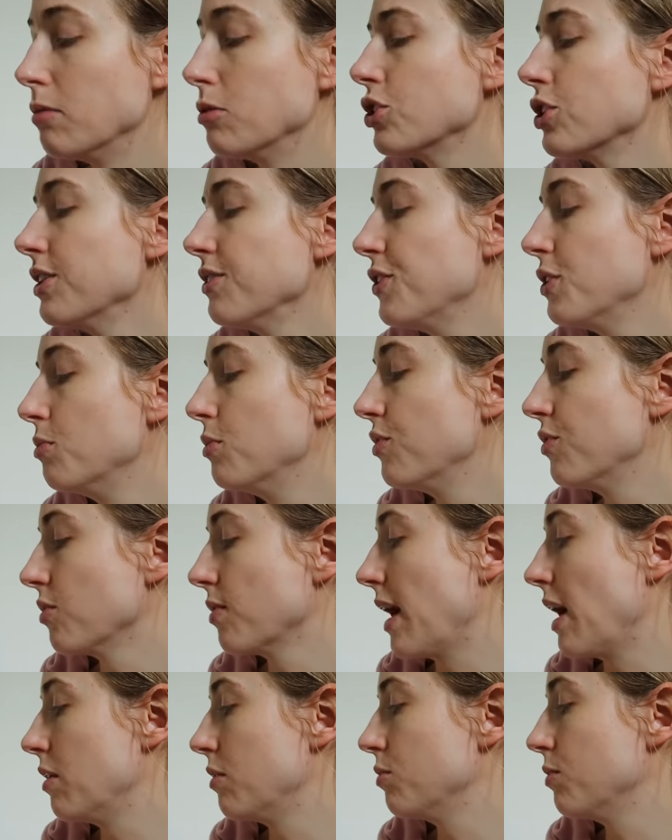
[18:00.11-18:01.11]
I'm sure if you move
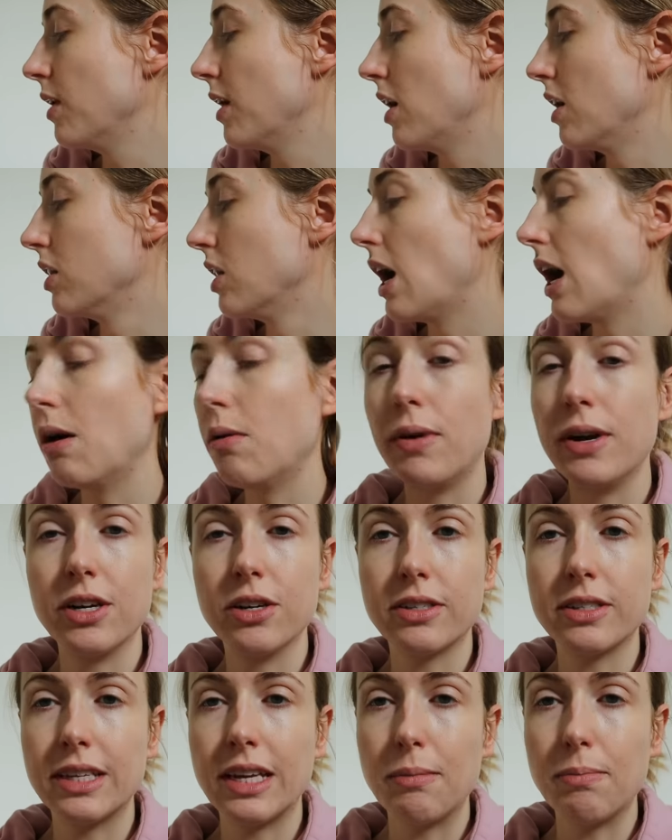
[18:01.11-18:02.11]
around a lot when
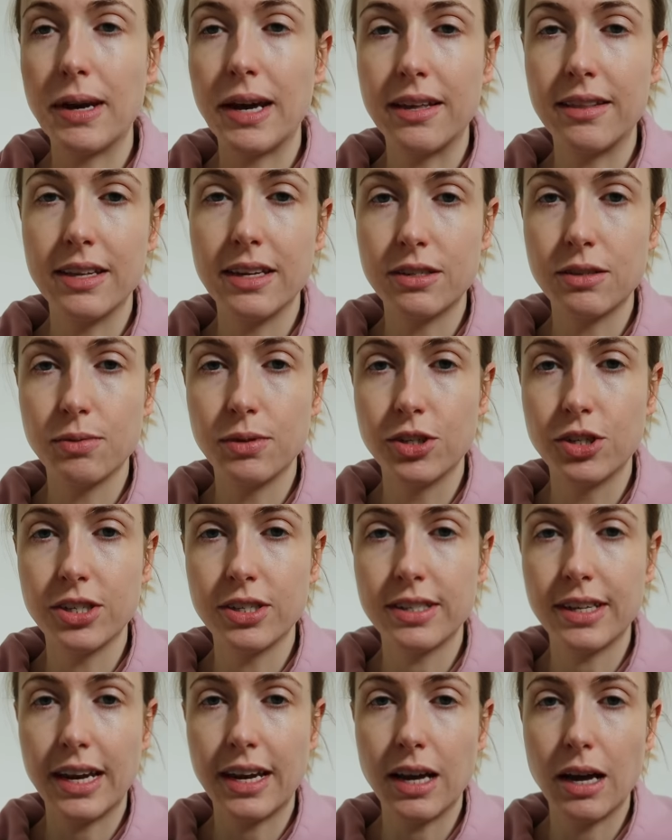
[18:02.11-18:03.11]
you're sleeping, this will
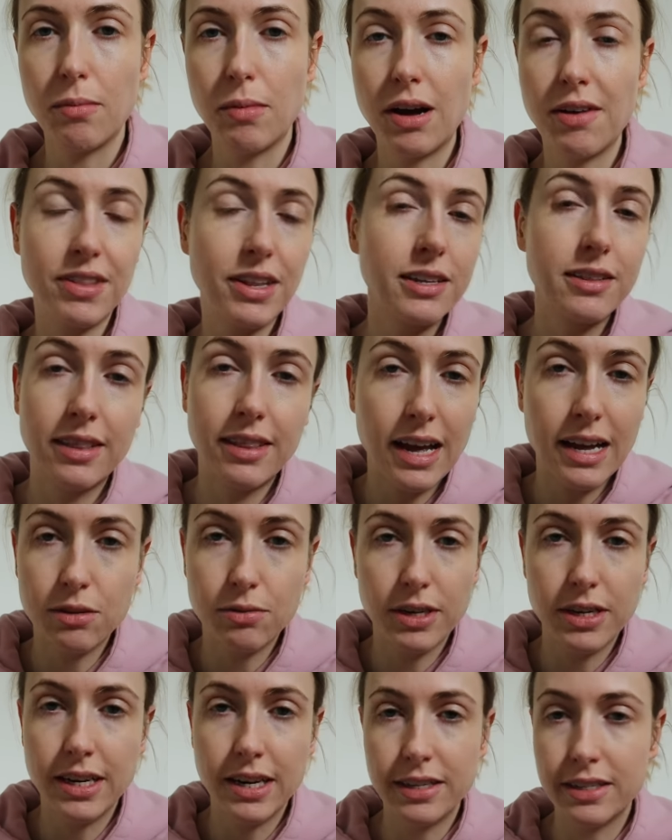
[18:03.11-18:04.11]
just like come off. That's
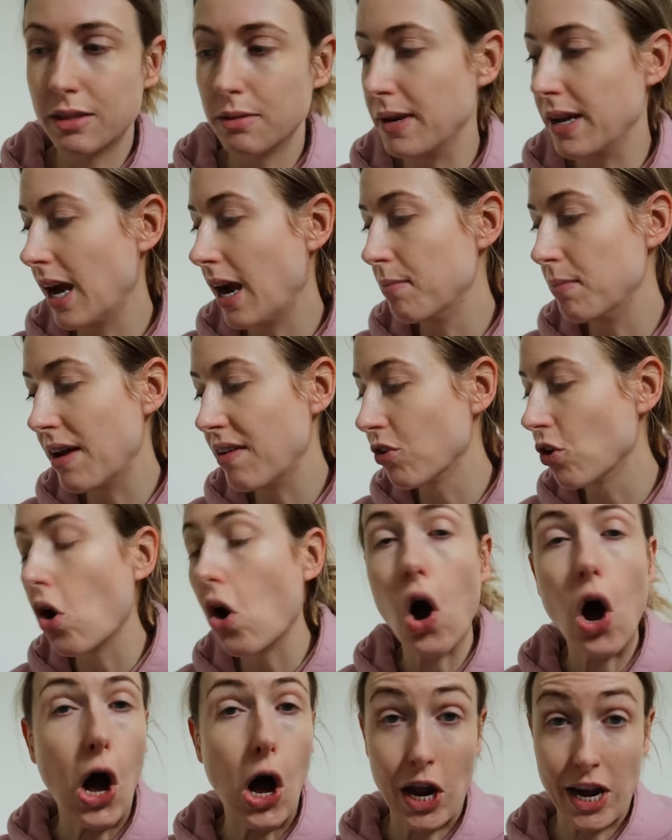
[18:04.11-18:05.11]
what it does to me. I'm never
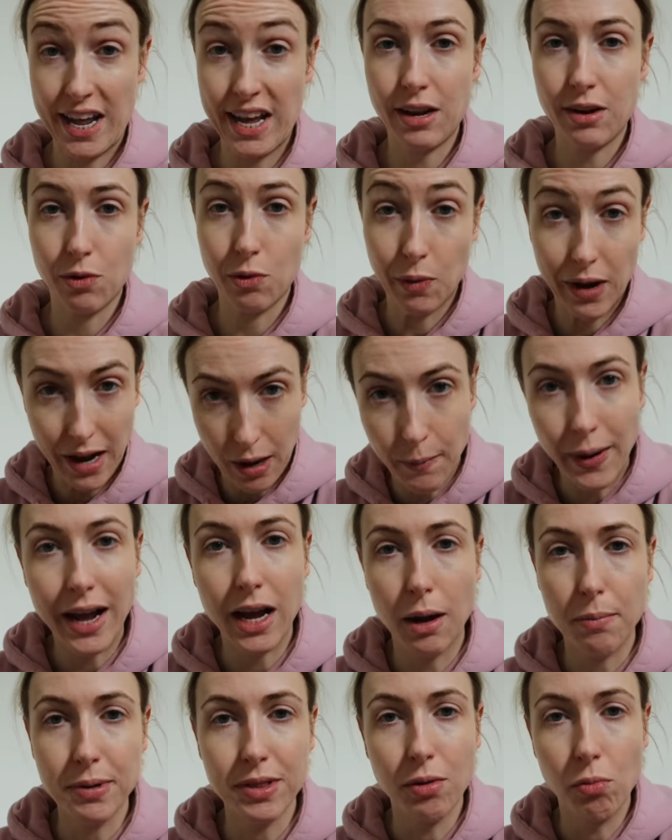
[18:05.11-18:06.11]
on it when I
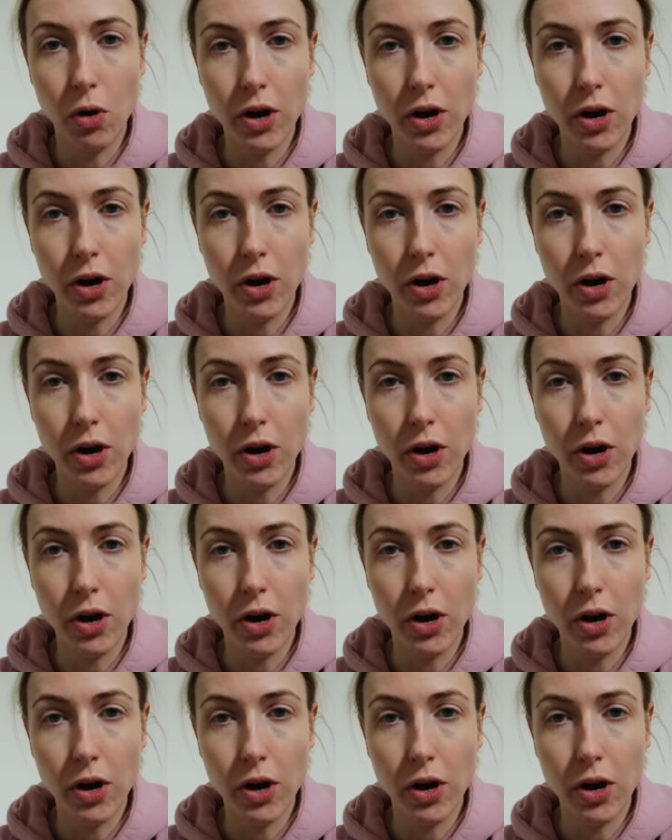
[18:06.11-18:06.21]
wake up in the